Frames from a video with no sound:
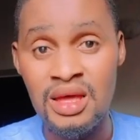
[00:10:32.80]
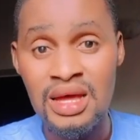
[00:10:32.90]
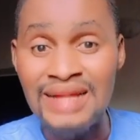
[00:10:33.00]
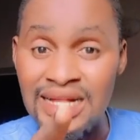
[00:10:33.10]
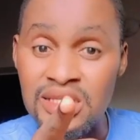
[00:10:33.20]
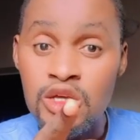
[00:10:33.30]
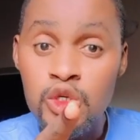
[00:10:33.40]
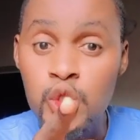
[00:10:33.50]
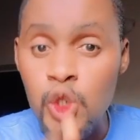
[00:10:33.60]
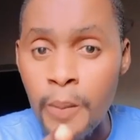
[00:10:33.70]
That
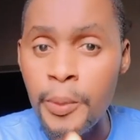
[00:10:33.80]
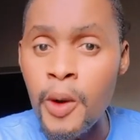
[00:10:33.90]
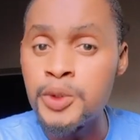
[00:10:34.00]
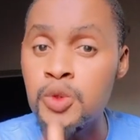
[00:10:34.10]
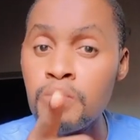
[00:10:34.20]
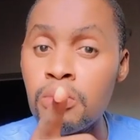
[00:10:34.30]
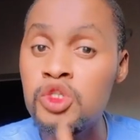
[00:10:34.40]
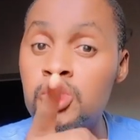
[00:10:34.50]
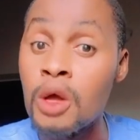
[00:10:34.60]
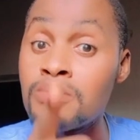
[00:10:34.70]
Junior Pope
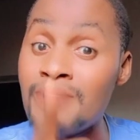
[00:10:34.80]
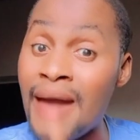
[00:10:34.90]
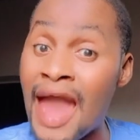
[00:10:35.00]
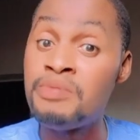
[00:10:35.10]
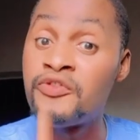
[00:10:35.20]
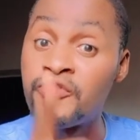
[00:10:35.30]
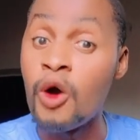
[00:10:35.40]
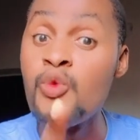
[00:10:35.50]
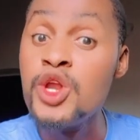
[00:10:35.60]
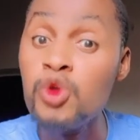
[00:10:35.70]
must not die
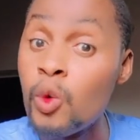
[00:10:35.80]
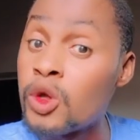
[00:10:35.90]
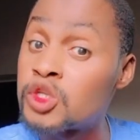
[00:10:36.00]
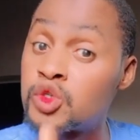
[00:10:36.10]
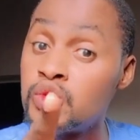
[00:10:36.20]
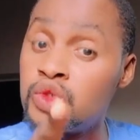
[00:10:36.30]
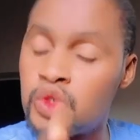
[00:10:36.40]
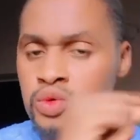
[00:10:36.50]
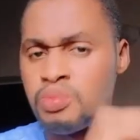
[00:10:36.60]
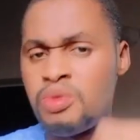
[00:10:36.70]
before we know what to
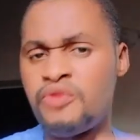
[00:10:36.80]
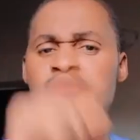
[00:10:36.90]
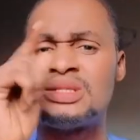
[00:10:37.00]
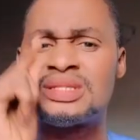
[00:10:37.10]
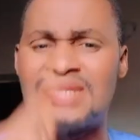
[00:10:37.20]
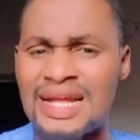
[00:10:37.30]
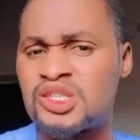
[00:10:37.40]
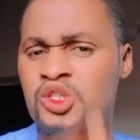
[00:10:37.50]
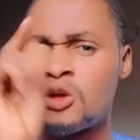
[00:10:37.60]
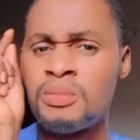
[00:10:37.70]
do, before we set
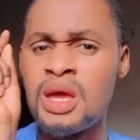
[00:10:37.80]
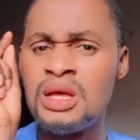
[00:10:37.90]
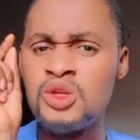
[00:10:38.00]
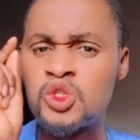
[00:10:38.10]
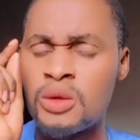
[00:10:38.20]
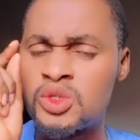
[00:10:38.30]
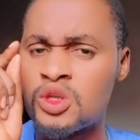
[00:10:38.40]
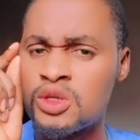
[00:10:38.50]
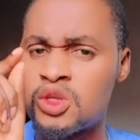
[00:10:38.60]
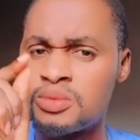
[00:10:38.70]
some
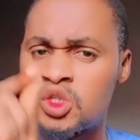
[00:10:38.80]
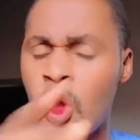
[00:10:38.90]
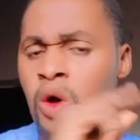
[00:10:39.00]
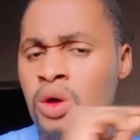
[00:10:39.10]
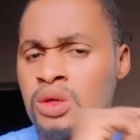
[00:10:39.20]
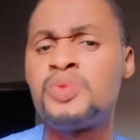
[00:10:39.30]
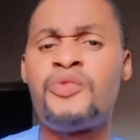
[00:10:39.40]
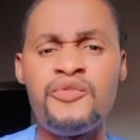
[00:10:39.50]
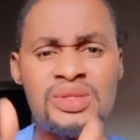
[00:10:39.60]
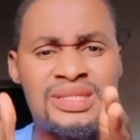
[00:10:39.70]
scores,
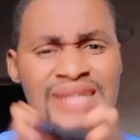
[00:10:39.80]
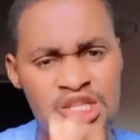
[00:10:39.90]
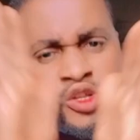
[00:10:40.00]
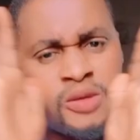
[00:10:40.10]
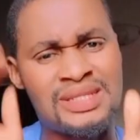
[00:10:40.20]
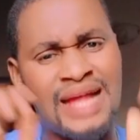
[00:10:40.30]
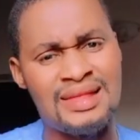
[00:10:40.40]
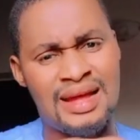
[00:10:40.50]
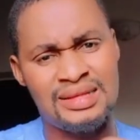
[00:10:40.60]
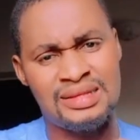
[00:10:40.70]
before we set some
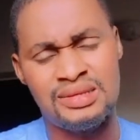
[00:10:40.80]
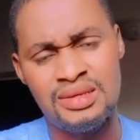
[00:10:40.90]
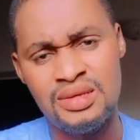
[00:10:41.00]
standards.